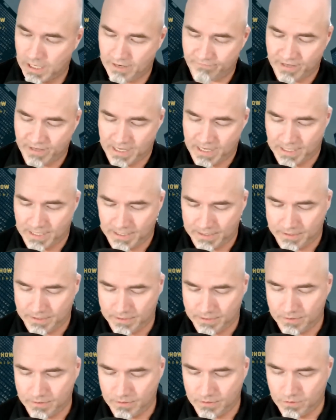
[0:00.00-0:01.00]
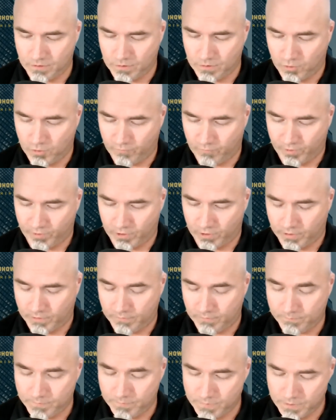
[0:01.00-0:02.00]
I've had
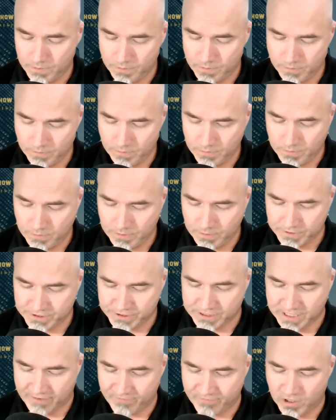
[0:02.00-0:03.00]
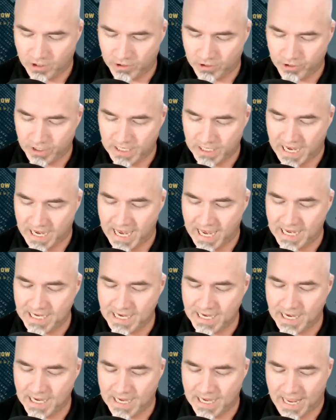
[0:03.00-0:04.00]
over
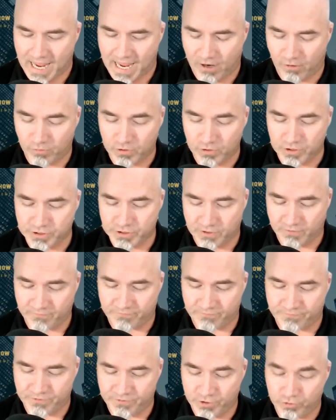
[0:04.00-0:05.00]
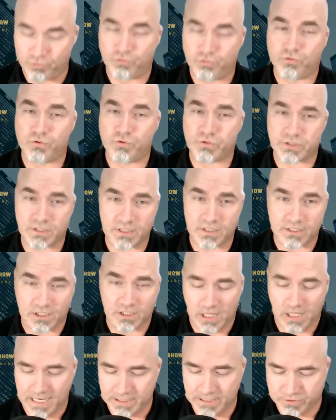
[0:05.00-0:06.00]
788 hours of views in
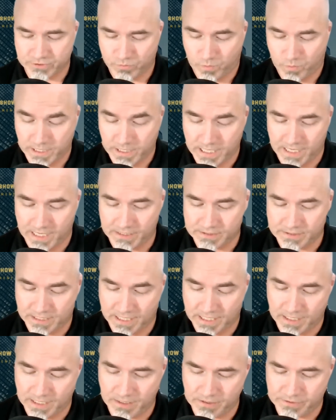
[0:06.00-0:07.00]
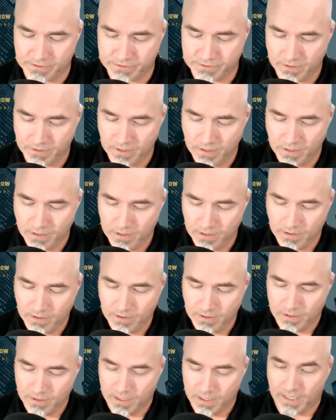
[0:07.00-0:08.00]
the last 28 days
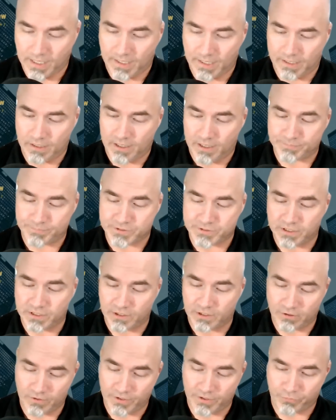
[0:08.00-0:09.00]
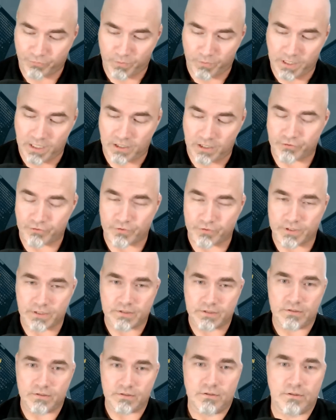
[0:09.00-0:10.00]
and up to nearly
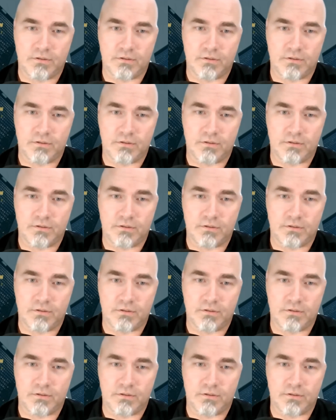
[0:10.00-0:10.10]
300